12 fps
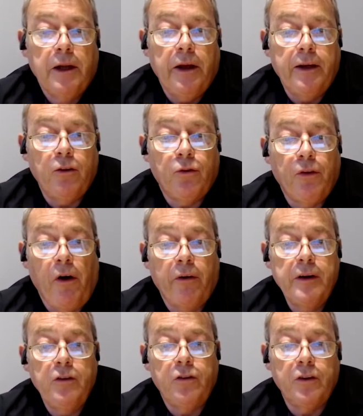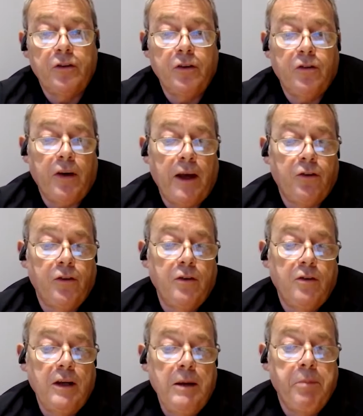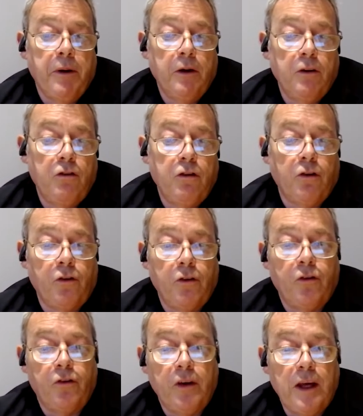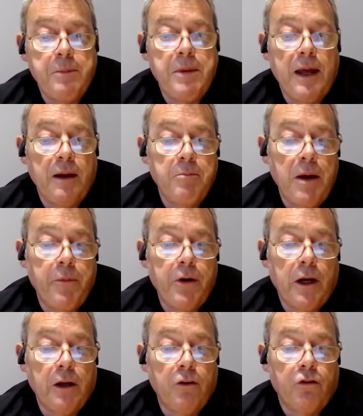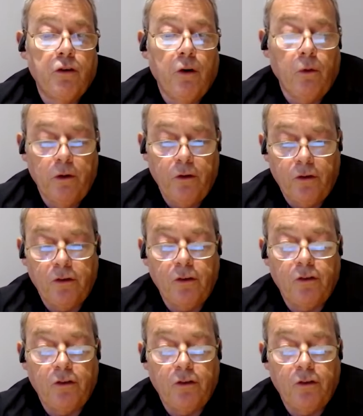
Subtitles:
It's far easier to test and debug just the CMN and memory controllers as a